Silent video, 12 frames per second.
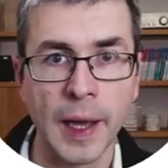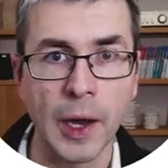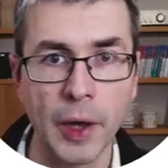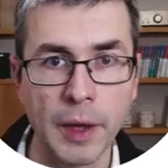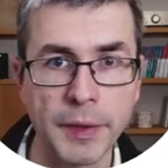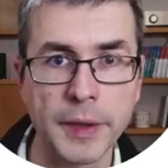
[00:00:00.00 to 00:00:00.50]

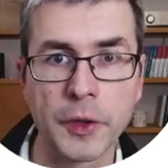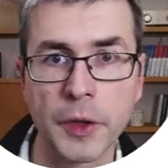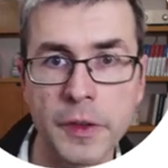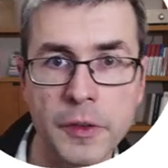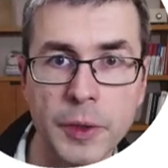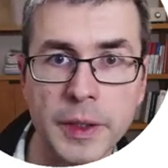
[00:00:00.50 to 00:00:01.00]
However,
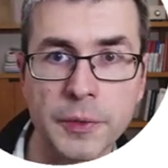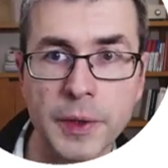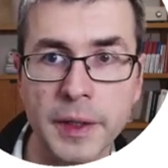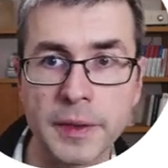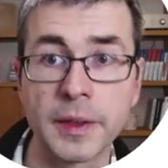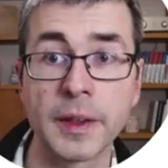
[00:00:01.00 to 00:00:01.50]

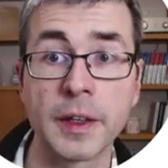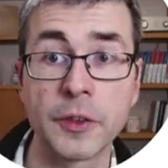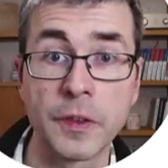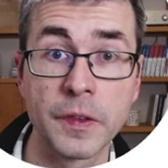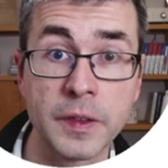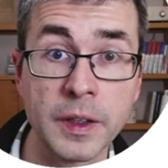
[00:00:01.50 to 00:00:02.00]
non-stratified
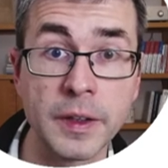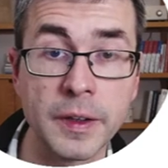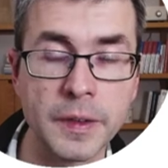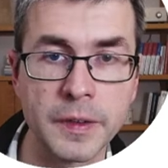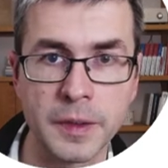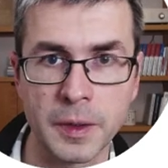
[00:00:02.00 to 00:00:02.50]
negation still
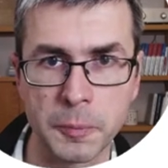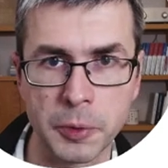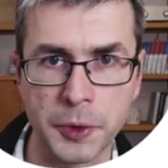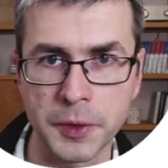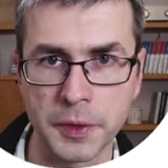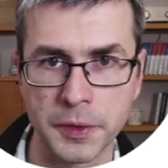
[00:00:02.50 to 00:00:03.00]
is
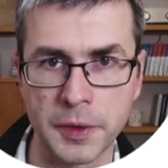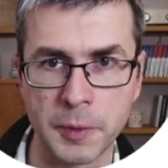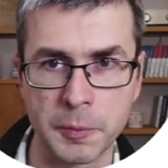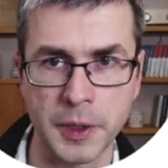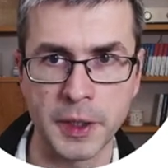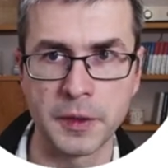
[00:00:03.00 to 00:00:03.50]
important
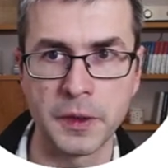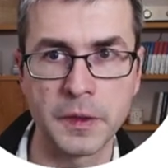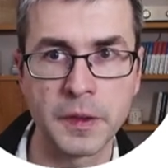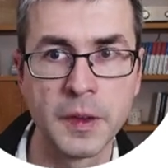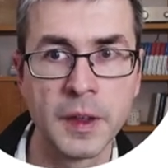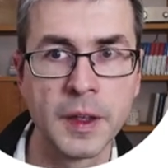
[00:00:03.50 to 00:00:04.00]
in
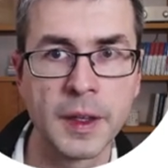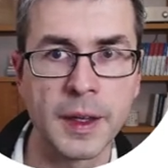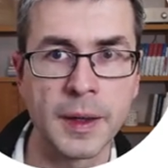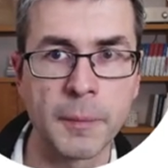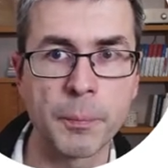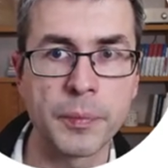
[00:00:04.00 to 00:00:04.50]
practice
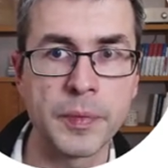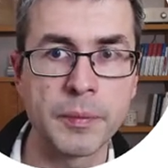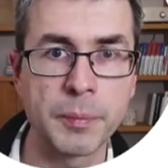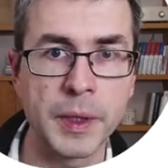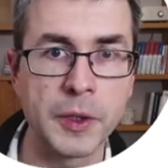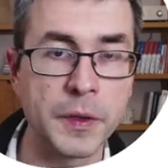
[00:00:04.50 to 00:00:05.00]
um,
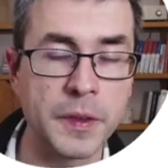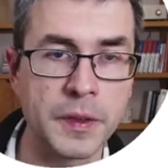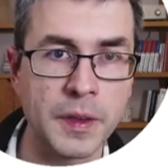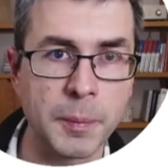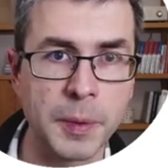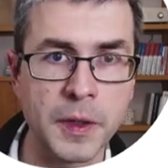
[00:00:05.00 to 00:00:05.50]
because
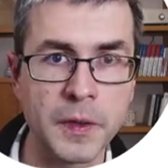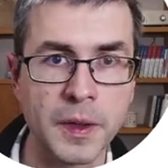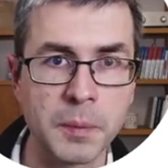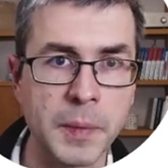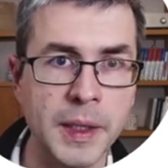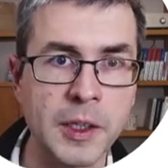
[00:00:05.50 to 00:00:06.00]
it
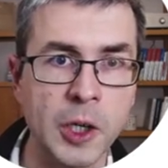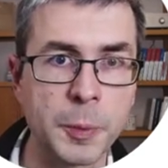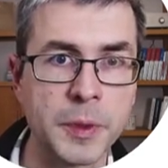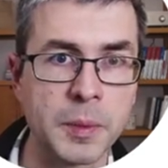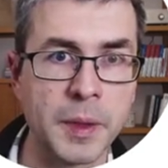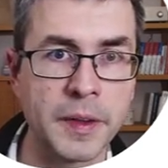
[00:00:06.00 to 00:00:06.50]
appears in many
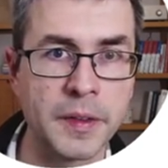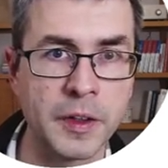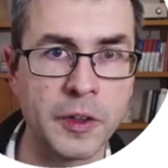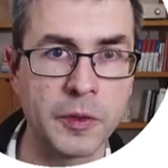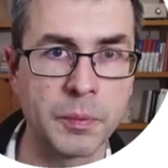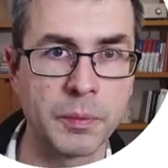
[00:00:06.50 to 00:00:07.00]

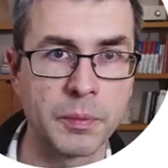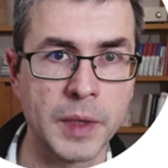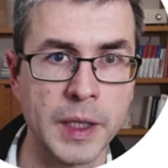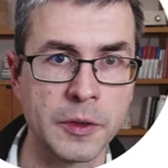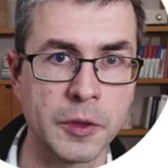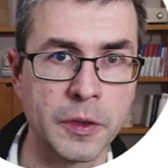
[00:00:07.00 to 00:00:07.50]
optimization
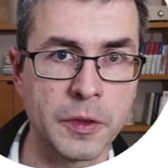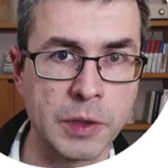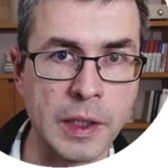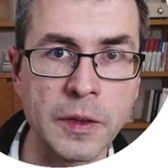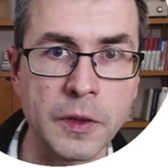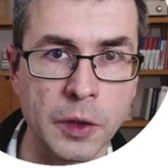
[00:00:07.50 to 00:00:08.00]
and
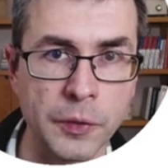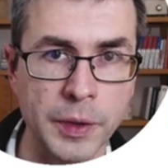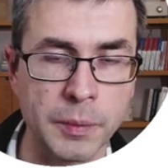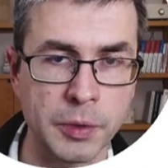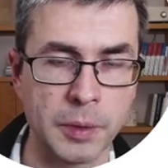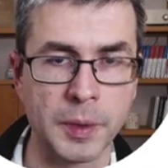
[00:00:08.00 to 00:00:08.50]
constraint
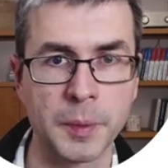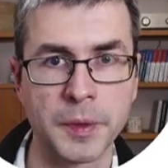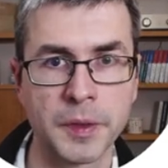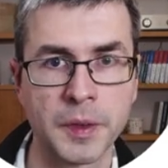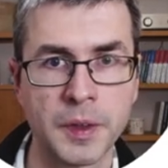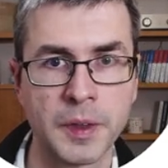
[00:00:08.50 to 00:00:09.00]
solving
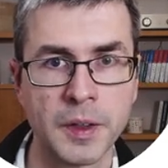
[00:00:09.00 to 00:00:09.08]
problems.